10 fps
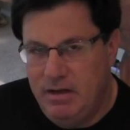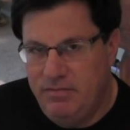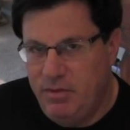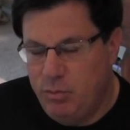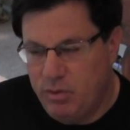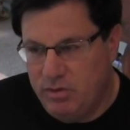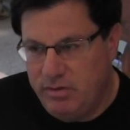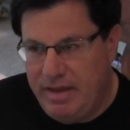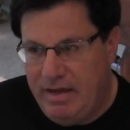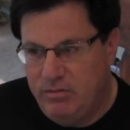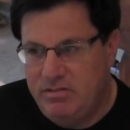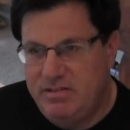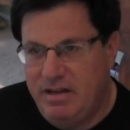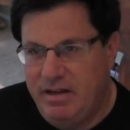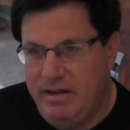of the world,
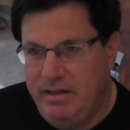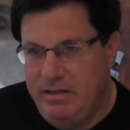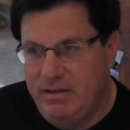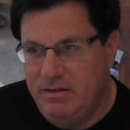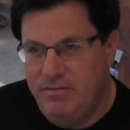outside